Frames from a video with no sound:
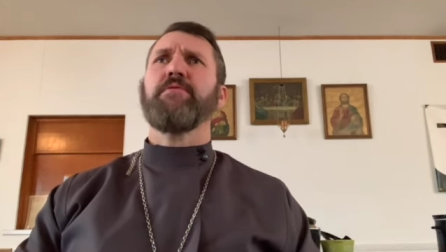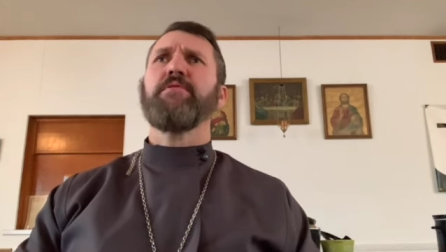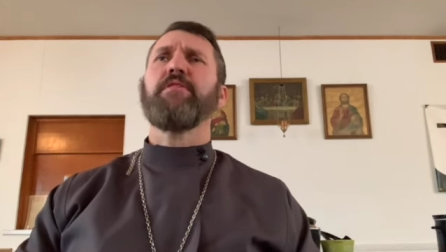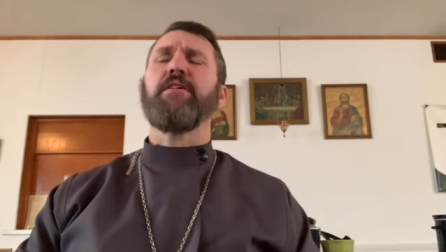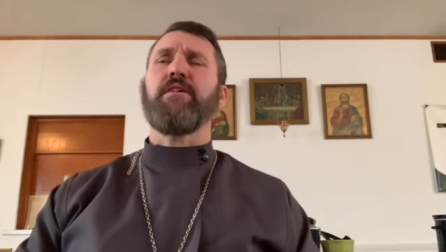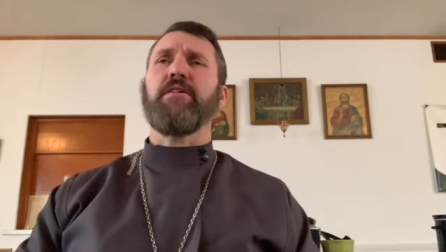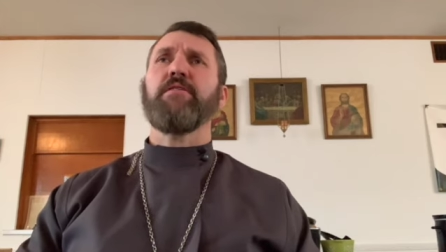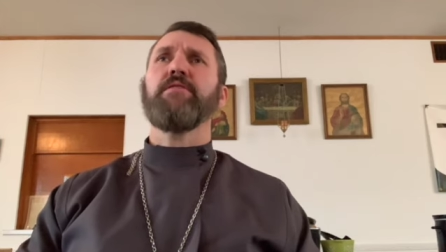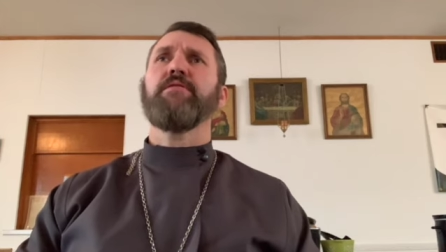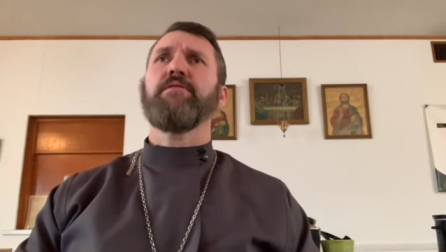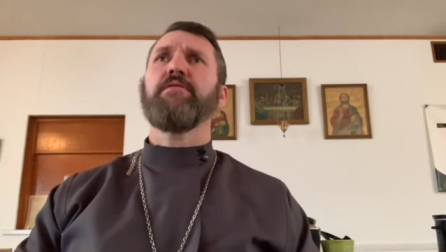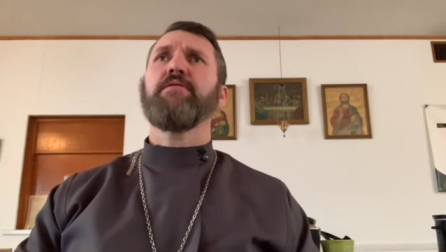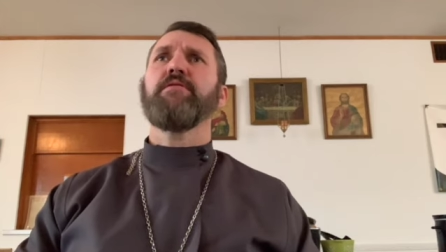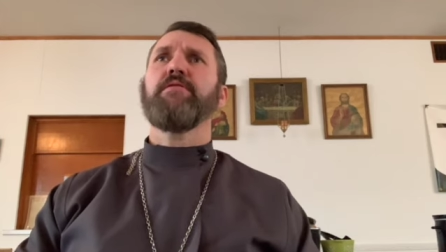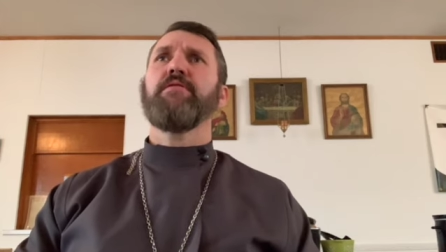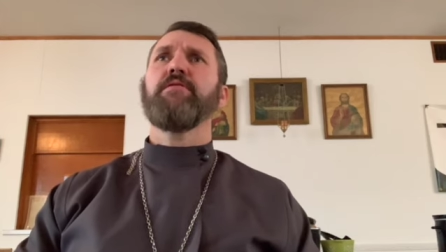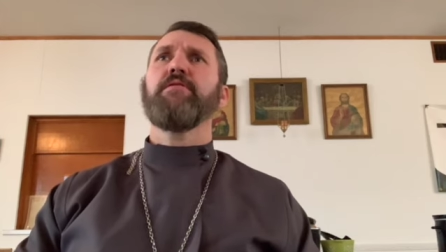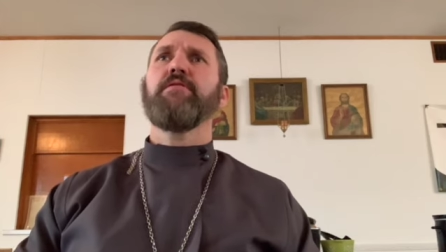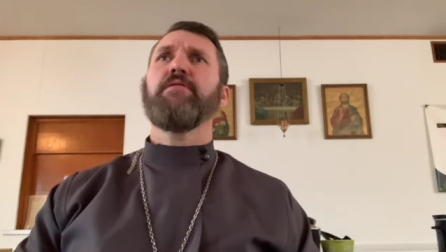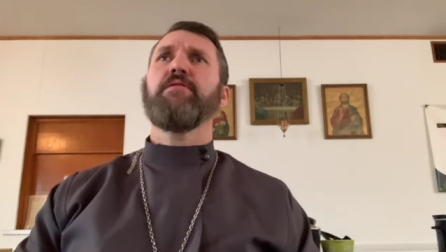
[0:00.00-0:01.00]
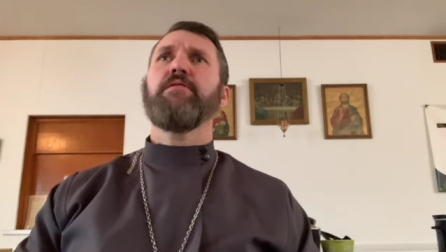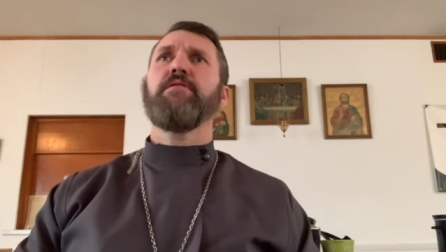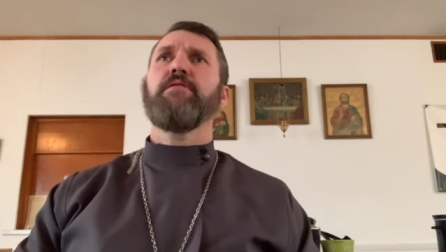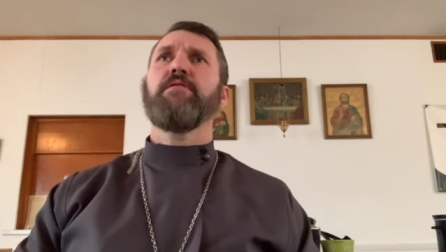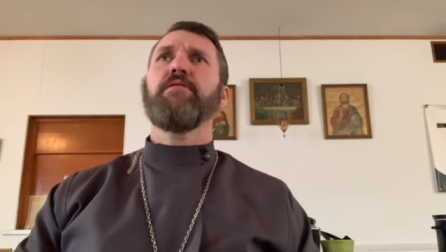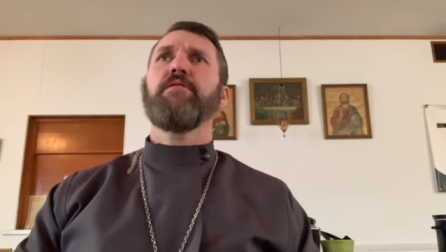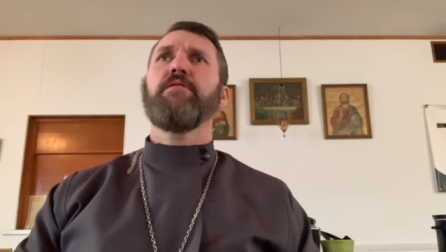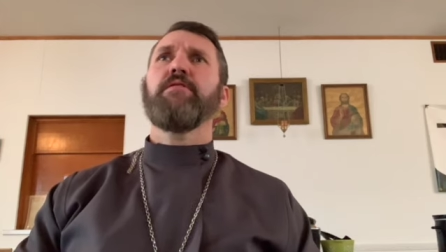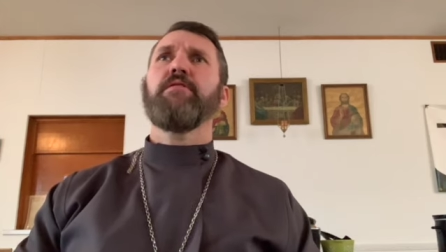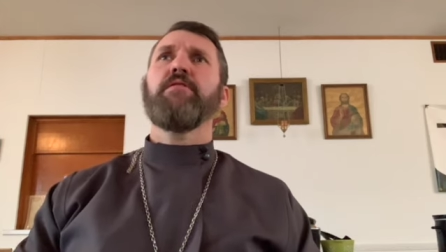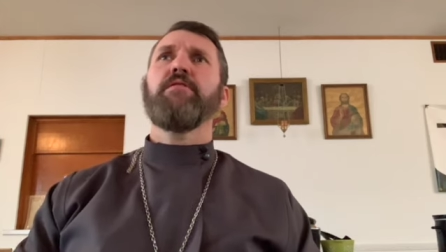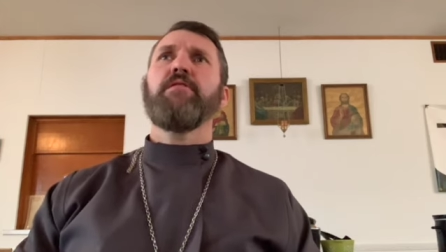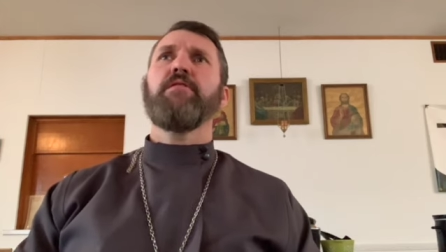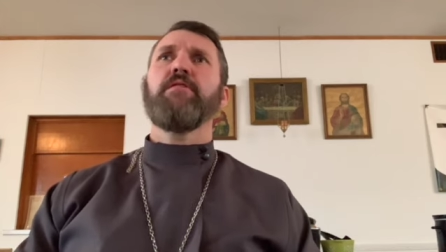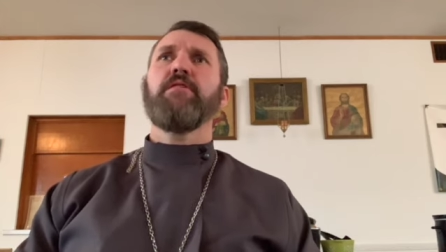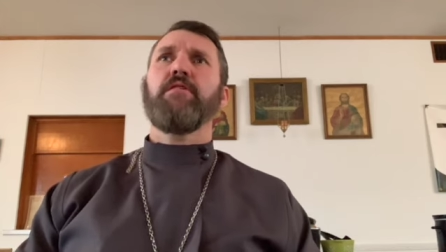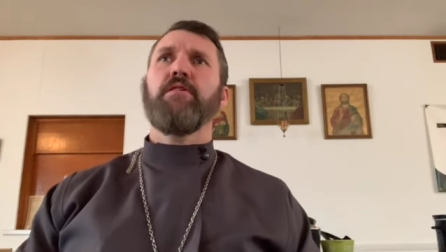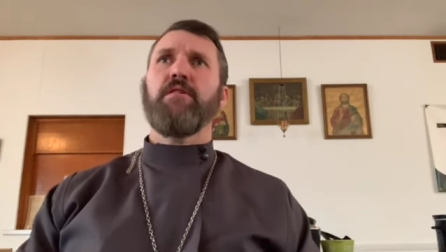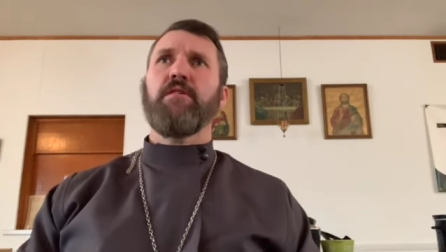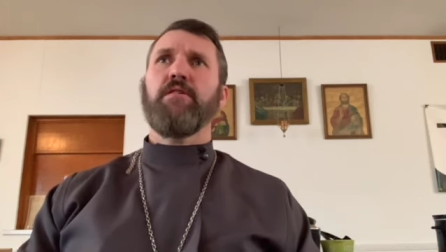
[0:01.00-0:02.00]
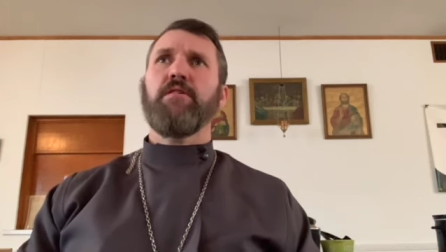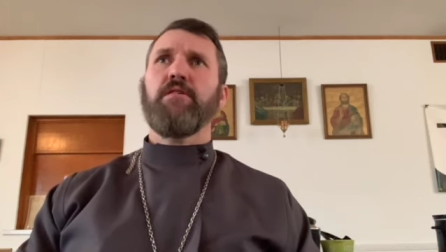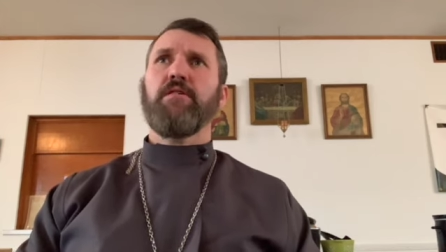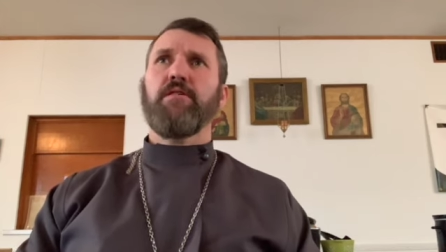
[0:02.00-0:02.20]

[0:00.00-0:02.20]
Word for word: yeah. Uh-huh.